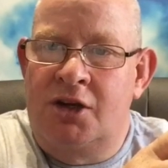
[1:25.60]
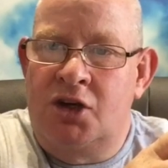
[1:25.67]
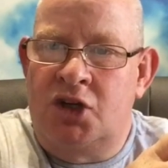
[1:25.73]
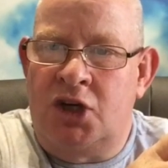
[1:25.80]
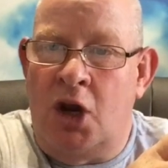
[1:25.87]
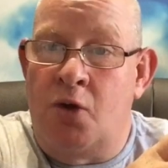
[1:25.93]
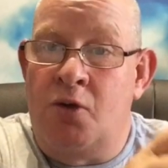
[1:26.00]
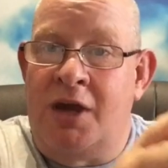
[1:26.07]

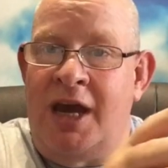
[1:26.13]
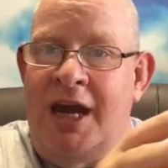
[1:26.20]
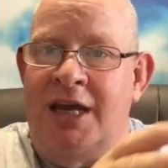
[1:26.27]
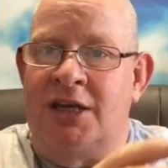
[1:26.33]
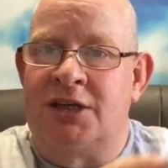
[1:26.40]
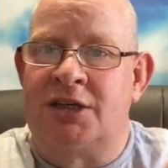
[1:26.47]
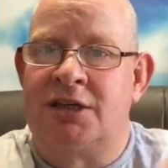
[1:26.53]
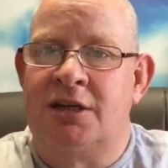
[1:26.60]

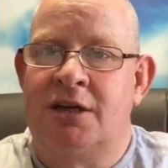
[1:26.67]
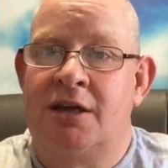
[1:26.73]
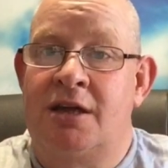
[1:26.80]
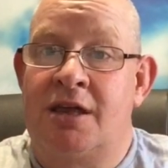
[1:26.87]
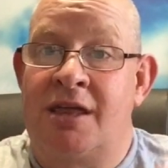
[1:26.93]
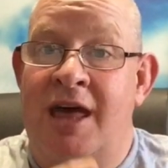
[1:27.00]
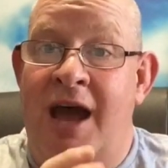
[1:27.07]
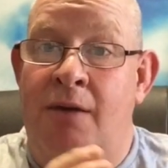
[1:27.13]
showcase
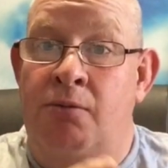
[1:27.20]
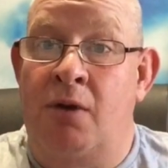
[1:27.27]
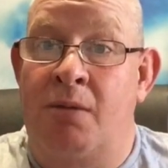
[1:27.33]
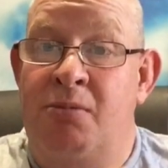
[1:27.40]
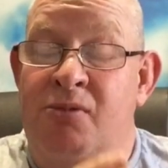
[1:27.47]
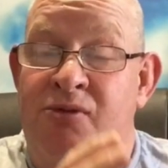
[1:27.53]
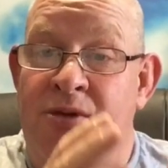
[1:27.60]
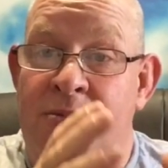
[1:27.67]
that
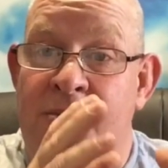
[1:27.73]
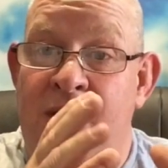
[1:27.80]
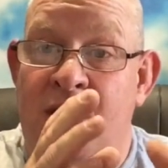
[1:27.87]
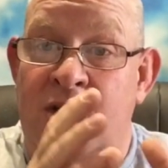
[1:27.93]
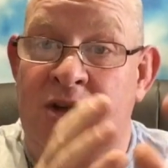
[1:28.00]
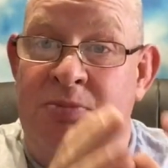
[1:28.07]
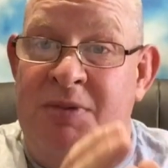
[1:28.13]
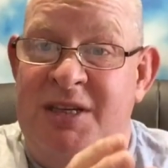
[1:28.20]
rum from
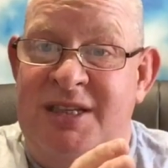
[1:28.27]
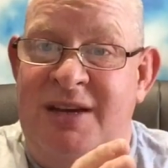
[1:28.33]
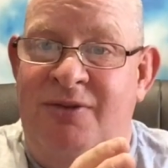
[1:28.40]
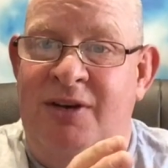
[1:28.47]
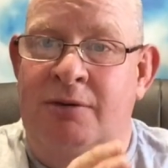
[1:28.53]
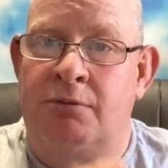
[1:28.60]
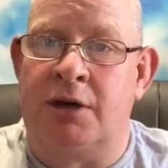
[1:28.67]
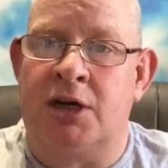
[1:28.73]
a
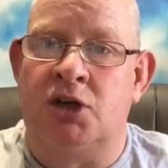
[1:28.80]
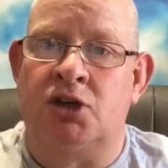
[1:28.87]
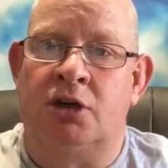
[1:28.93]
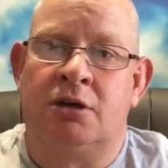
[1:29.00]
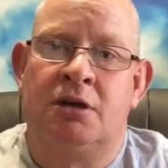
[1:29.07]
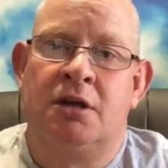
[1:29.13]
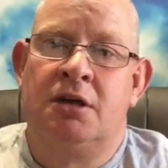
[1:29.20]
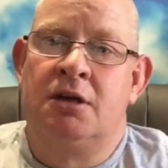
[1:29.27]
specific
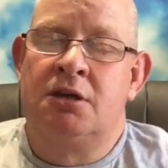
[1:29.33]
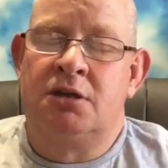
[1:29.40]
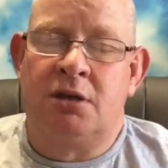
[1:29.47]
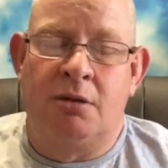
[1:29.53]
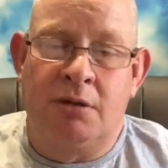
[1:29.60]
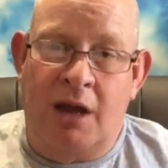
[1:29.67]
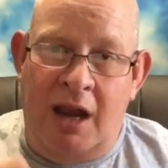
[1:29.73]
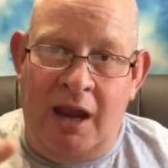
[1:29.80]
region.
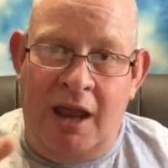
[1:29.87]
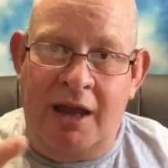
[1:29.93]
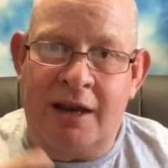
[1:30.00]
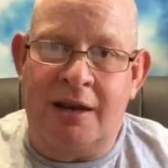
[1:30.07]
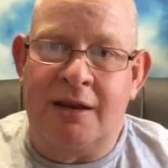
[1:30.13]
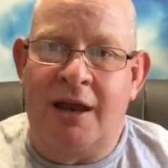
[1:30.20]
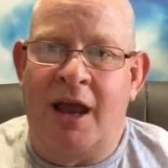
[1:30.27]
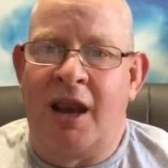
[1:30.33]
So I
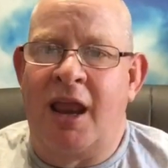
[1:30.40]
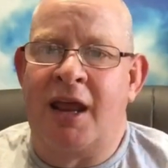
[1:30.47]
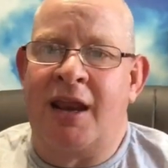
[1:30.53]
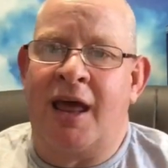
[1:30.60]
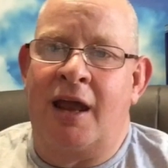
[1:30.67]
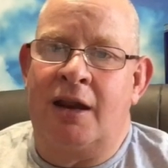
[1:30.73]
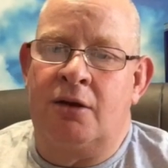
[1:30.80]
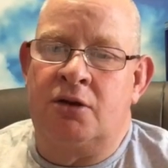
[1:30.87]
like
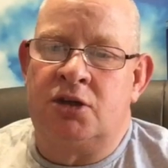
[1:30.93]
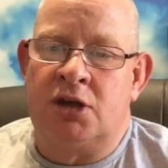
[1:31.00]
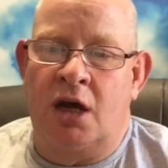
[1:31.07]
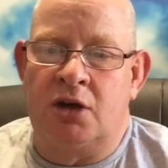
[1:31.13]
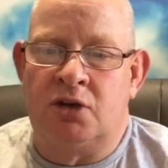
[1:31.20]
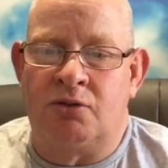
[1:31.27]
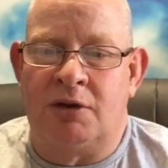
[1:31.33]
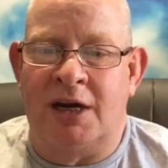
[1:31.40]
that little
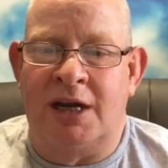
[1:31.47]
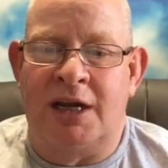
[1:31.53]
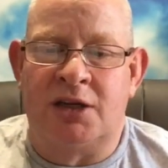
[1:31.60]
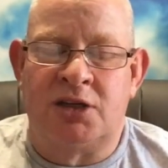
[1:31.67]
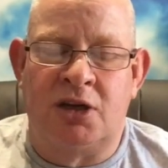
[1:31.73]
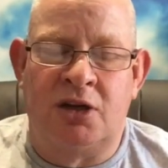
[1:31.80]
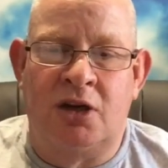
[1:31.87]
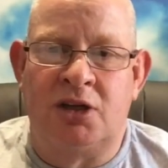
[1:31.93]
touch, really.
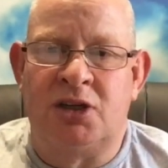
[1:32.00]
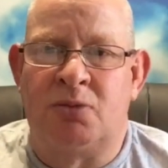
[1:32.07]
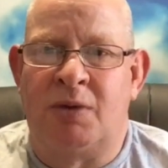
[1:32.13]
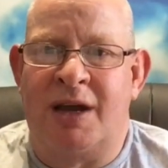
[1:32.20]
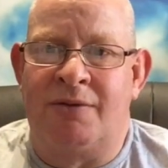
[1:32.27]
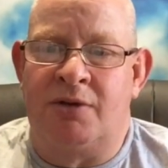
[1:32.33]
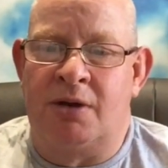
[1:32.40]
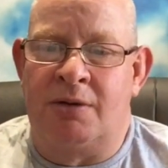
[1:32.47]
It's a nice
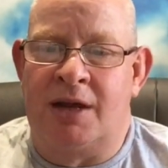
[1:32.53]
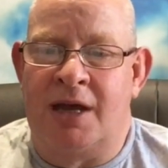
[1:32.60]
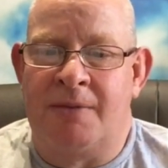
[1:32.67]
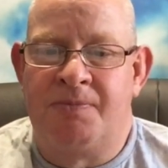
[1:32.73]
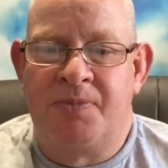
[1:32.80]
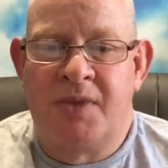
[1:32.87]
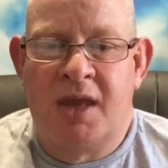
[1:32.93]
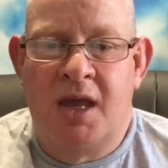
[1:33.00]
way of doing
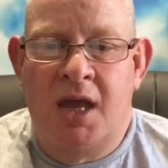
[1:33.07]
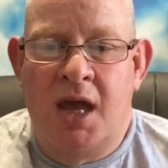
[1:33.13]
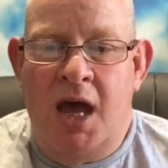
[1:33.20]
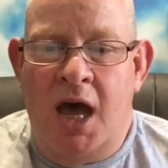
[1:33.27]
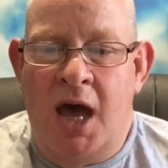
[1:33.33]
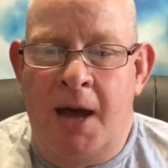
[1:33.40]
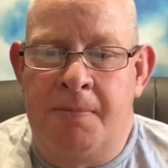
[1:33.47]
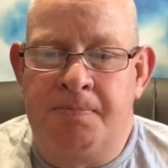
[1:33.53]

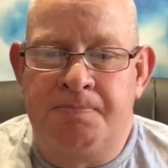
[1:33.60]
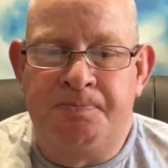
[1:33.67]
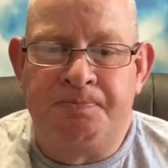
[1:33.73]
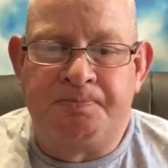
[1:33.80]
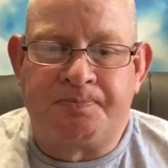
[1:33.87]
it.